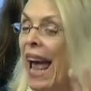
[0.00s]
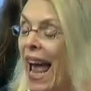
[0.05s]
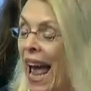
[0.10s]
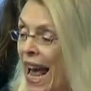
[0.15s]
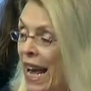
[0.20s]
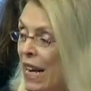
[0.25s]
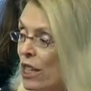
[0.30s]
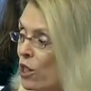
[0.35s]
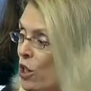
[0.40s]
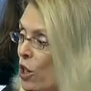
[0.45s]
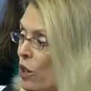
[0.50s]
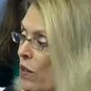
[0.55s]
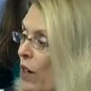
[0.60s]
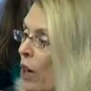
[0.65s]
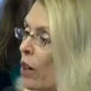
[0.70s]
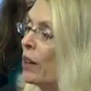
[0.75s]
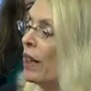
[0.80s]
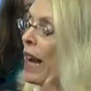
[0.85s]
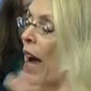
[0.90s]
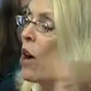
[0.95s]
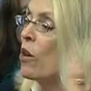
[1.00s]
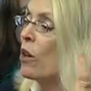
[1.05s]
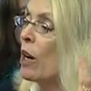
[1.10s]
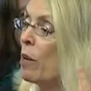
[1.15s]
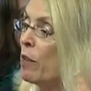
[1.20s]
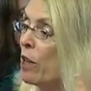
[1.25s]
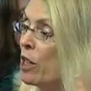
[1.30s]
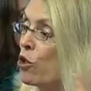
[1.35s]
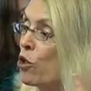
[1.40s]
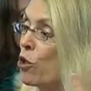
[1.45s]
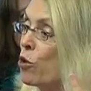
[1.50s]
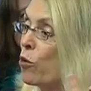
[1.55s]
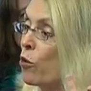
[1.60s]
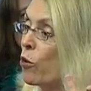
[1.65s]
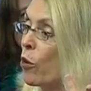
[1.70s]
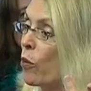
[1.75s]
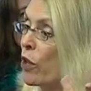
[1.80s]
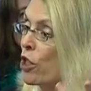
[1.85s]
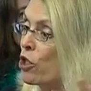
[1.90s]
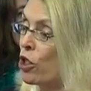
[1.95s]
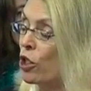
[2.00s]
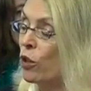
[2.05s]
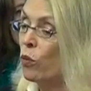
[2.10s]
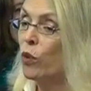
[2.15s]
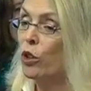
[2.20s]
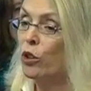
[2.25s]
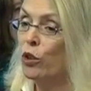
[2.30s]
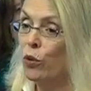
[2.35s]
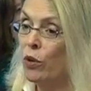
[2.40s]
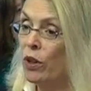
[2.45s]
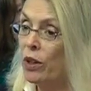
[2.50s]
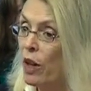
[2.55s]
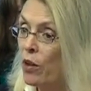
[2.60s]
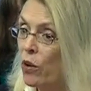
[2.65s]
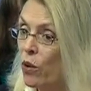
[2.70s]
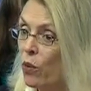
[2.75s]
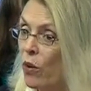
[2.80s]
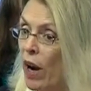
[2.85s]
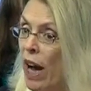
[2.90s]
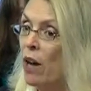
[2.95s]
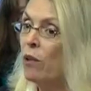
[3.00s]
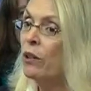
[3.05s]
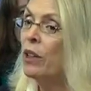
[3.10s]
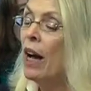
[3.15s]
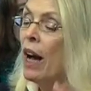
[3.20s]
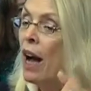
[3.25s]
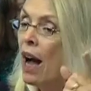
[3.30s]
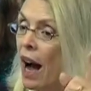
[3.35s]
and they're now coming to fruition. We'll do another round.